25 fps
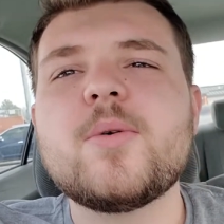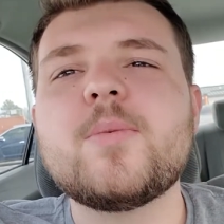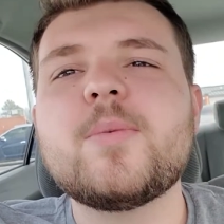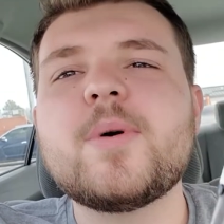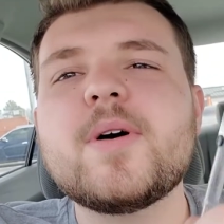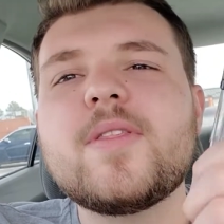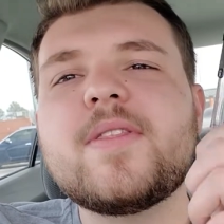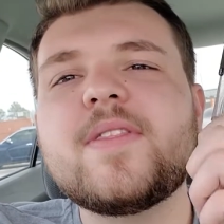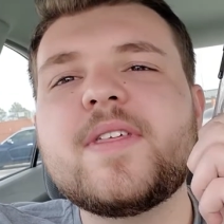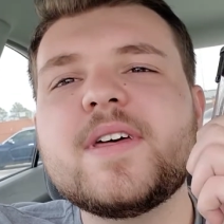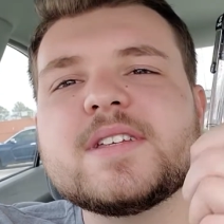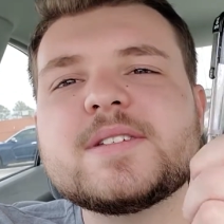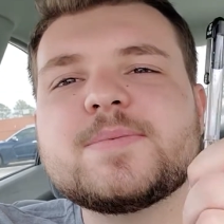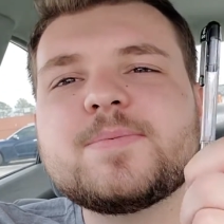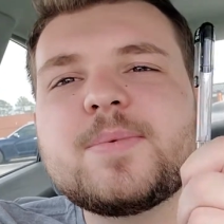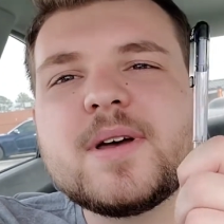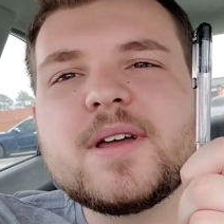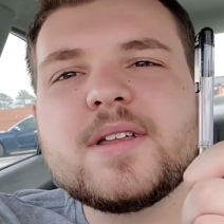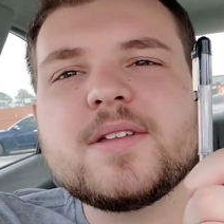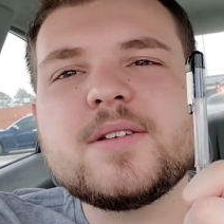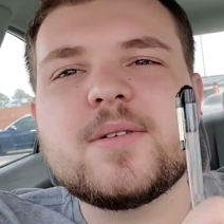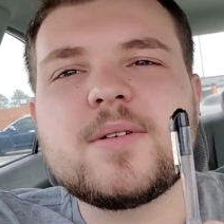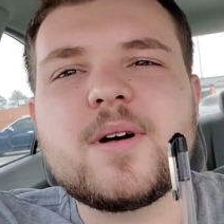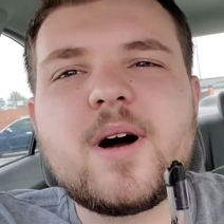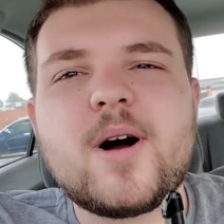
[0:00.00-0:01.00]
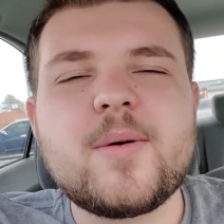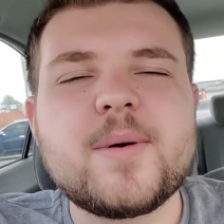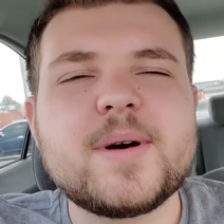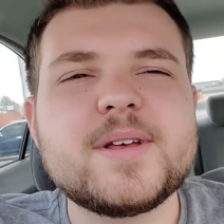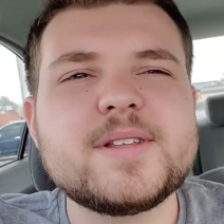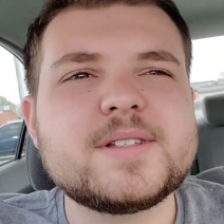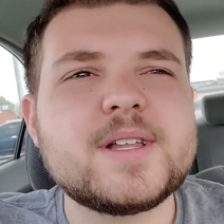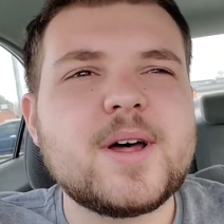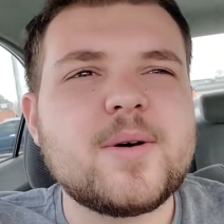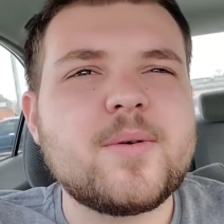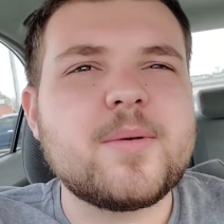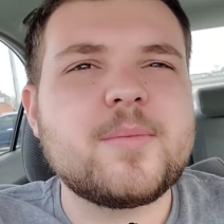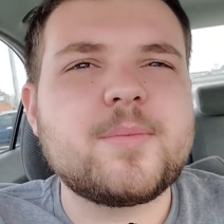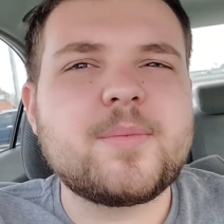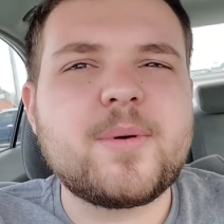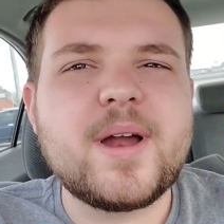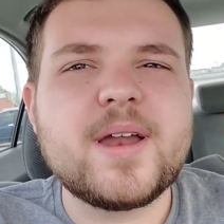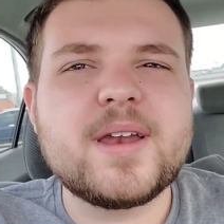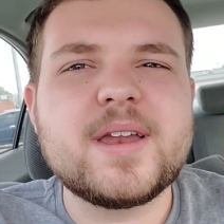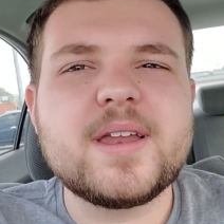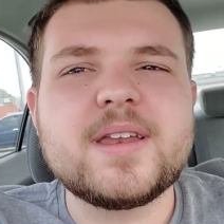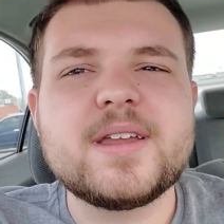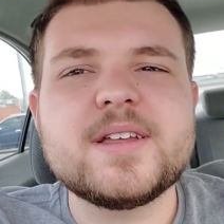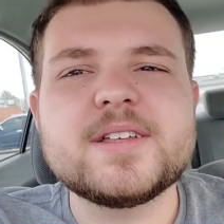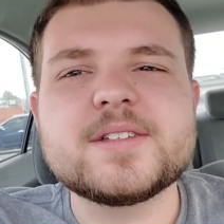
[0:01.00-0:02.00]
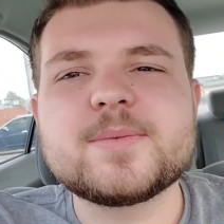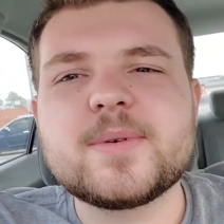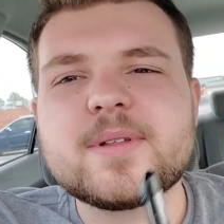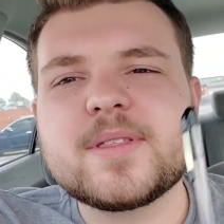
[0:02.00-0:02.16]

With this pen, you'll always know what brand it is.